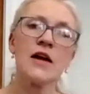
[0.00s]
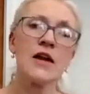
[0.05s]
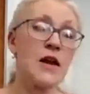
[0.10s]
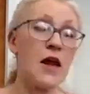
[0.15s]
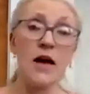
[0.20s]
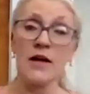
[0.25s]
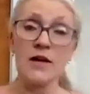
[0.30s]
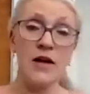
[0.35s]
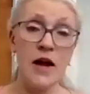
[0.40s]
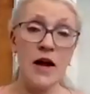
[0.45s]

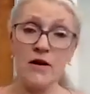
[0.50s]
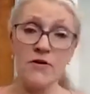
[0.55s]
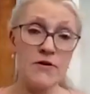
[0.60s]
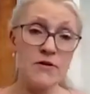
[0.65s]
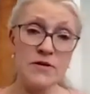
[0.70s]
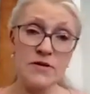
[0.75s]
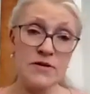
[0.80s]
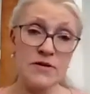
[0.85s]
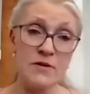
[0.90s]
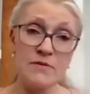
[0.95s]
Not
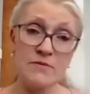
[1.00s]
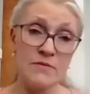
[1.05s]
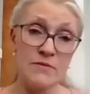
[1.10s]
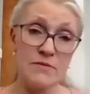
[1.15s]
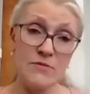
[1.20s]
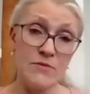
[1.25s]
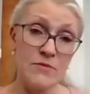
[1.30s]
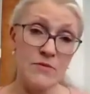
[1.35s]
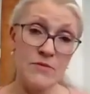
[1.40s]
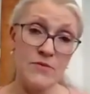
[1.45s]
carrots.
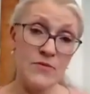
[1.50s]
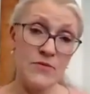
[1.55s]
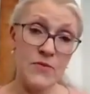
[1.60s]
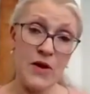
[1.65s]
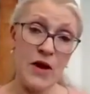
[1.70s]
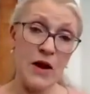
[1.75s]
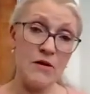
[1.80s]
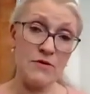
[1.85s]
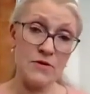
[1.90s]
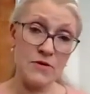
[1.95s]

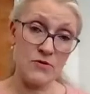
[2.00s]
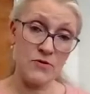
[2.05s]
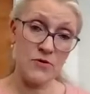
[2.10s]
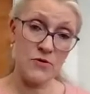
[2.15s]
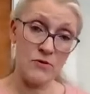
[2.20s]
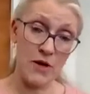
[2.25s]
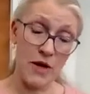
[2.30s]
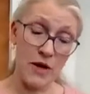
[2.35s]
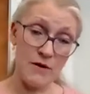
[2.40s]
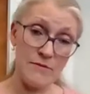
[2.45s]
Carrots
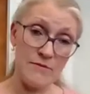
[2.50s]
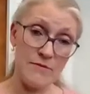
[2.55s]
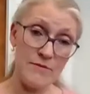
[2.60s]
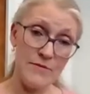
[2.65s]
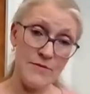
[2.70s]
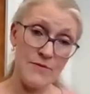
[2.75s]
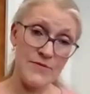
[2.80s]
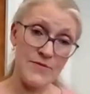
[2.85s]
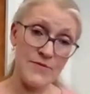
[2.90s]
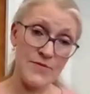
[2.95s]
grow down.
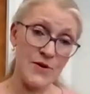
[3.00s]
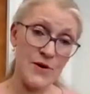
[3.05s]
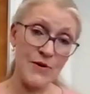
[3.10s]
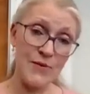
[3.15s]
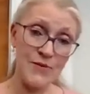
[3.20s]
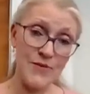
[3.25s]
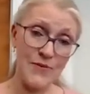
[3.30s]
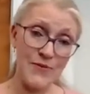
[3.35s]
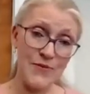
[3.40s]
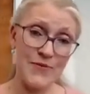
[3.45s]
So
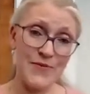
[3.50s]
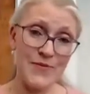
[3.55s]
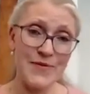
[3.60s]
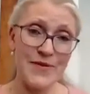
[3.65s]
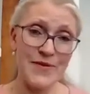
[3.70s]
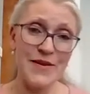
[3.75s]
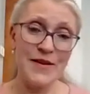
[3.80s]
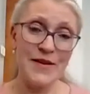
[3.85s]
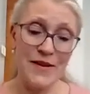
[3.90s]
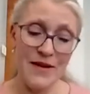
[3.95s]

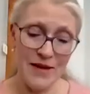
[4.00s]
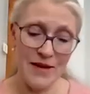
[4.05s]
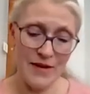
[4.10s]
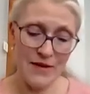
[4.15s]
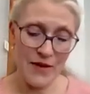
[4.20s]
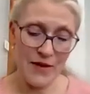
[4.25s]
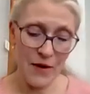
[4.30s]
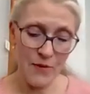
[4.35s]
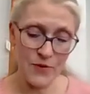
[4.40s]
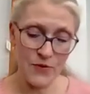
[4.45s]

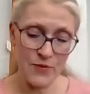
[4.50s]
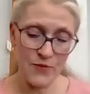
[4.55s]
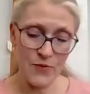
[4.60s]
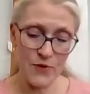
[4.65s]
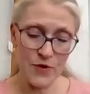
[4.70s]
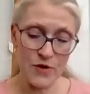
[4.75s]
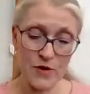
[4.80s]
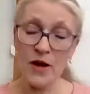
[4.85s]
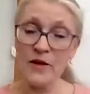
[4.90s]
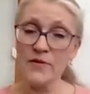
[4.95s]
that wouldn't
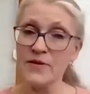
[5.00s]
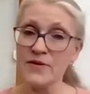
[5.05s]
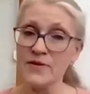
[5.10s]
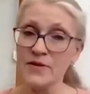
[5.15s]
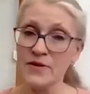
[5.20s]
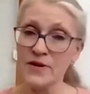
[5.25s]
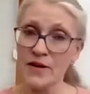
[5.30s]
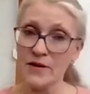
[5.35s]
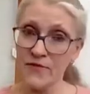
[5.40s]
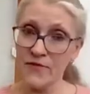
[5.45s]
work unless
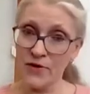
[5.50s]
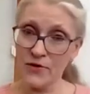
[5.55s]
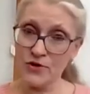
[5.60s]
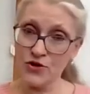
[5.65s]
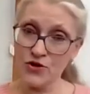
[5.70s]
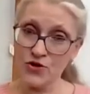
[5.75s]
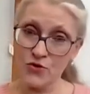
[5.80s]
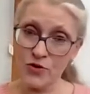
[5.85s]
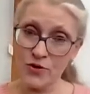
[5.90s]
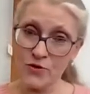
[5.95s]
you got very
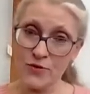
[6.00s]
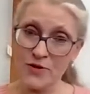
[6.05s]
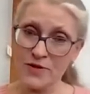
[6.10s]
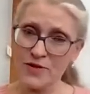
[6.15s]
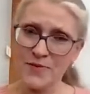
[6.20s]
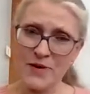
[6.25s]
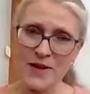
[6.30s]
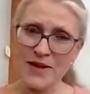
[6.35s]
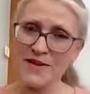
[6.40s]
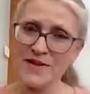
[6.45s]
short ones,
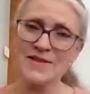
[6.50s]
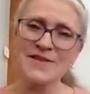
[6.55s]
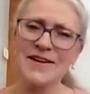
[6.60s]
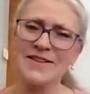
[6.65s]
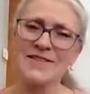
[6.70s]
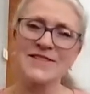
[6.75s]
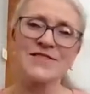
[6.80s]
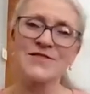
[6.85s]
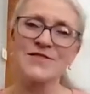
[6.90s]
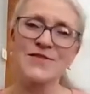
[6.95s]
but I
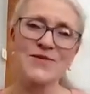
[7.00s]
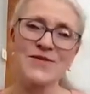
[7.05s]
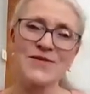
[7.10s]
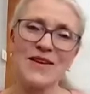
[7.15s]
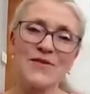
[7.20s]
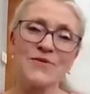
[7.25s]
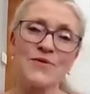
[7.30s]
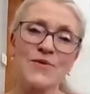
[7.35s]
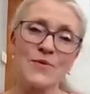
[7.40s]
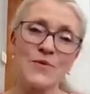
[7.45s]
still don't
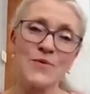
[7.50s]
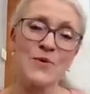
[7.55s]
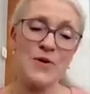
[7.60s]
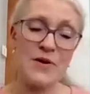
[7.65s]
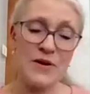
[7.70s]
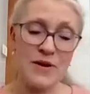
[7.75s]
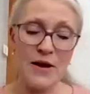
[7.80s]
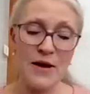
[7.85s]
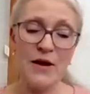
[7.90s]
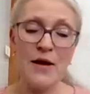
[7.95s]
think it will
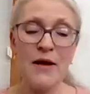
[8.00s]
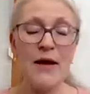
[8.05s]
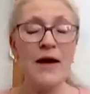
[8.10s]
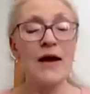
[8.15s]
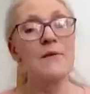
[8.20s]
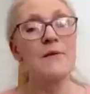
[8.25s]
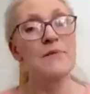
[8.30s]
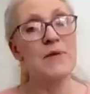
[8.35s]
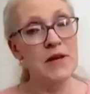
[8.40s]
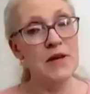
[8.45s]
work.
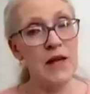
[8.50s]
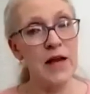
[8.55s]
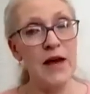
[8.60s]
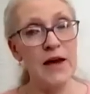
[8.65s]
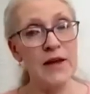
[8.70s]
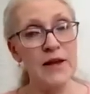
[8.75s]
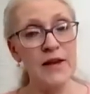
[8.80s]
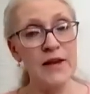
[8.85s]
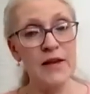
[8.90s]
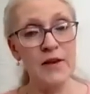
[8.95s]
But
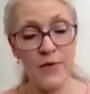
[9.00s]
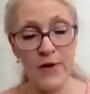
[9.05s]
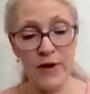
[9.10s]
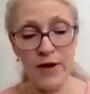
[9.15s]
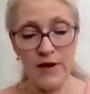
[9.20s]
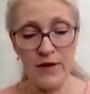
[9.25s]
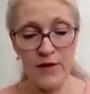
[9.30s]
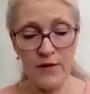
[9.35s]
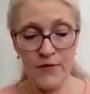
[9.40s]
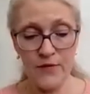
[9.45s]
at any
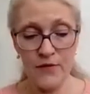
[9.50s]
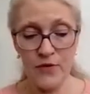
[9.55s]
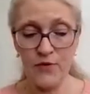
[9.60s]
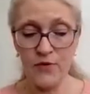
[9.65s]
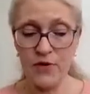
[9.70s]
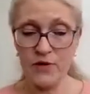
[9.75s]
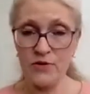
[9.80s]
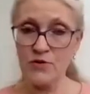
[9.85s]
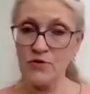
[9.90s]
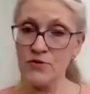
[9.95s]
rate, you
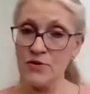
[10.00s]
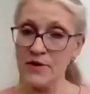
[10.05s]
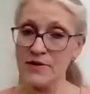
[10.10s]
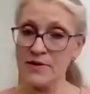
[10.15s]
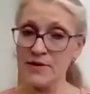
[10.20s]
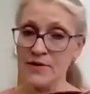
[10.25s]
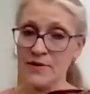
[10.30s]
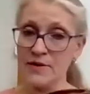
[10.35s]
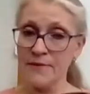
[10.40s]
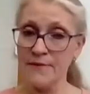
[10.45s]
can do
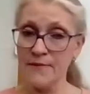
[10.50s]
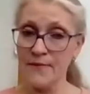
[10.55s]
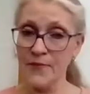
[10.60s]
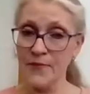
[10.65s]
this